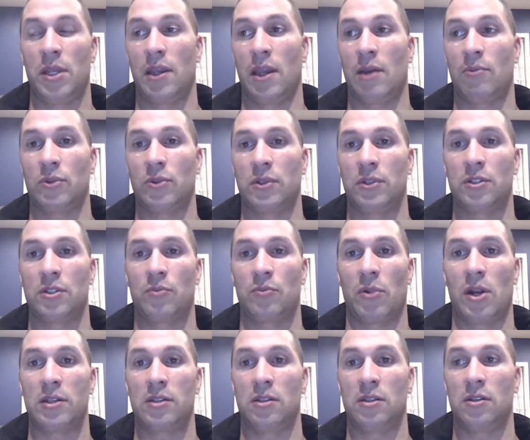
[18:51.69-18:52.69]
being able to
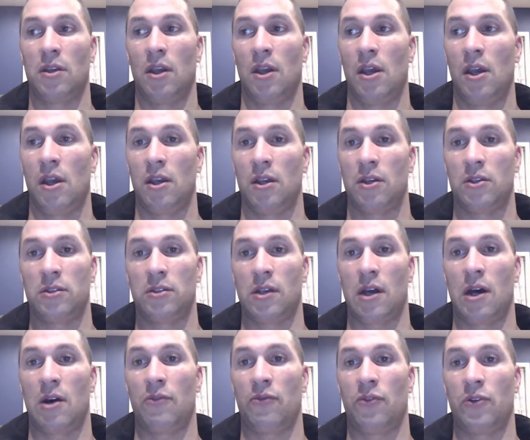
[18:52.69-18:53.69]
express
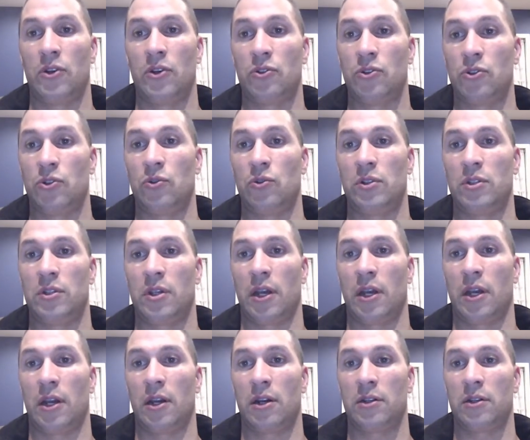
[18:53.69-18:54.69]
yourself and your true
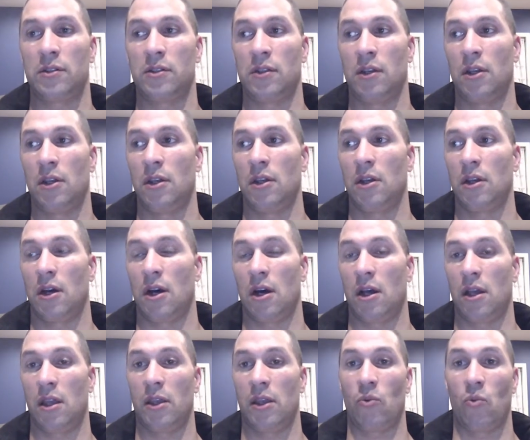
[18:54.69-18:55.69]
desires
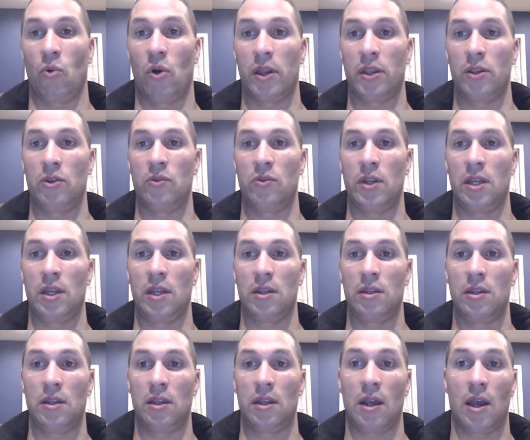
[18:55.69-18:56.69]
and what you
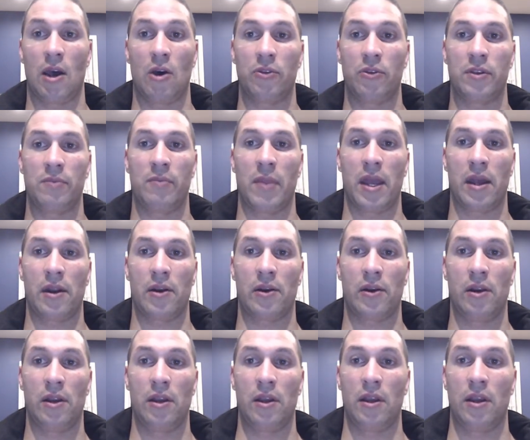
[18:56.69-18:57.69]
need in a healthy
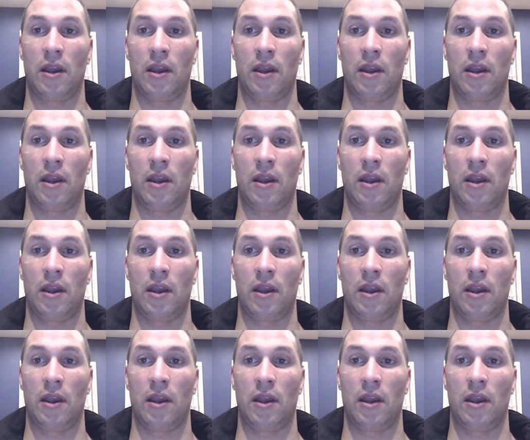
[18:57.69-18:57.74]
manner,